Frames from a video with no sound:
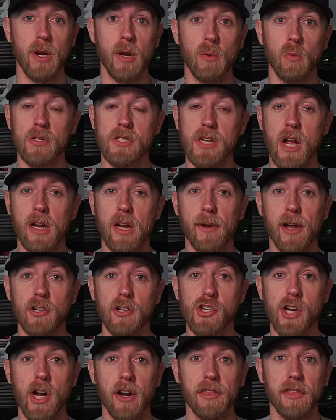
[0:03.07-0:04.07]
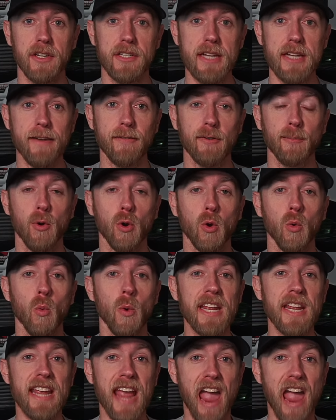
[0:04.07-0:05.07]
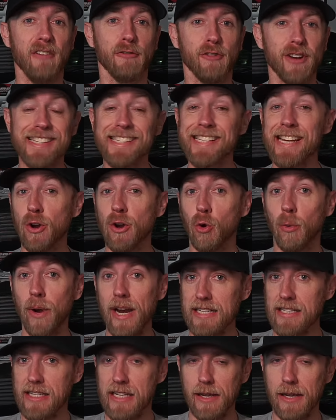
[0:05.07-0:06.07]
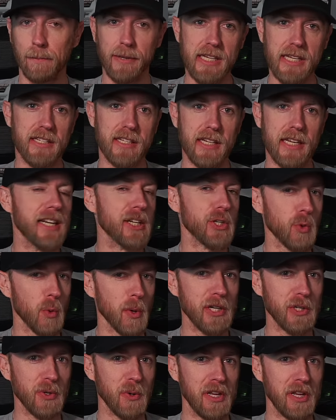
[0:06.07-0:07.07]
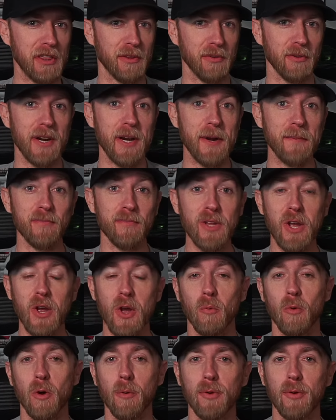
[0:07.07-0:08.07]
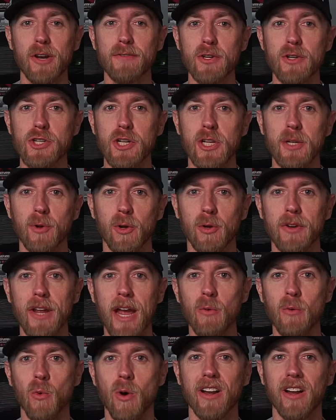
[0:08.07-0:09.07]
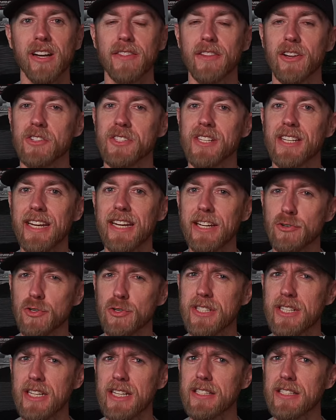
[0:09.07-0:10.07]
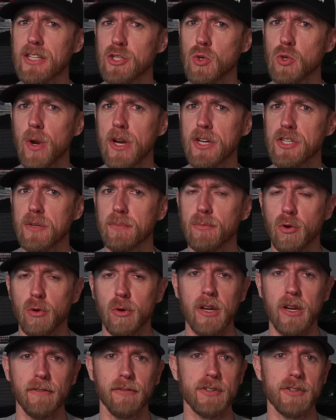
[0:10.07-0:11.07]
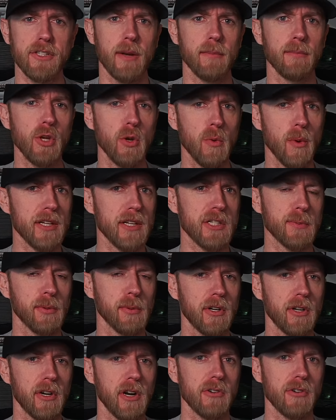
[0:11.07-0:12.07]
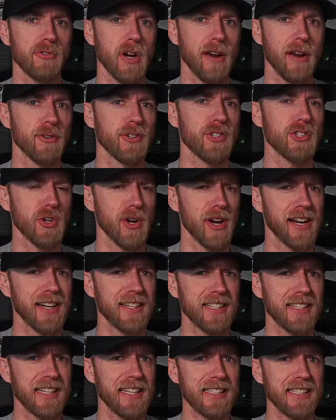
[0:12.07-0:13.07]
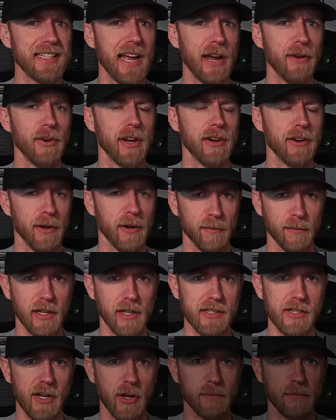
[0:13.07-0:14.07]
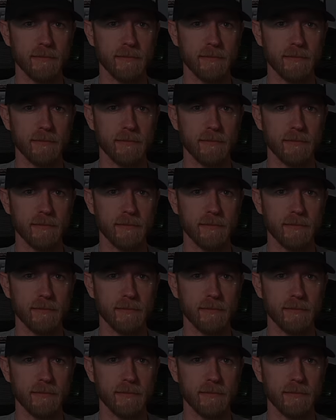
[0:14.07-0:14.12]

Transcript: we'll talk about Jonathan Davenport winning every single race he competes in 2023. We'll preview Chili Bowl Night 1, and there's an interesting situation brewing for some U.S. sprint car drivers trying to get down under. Let's go.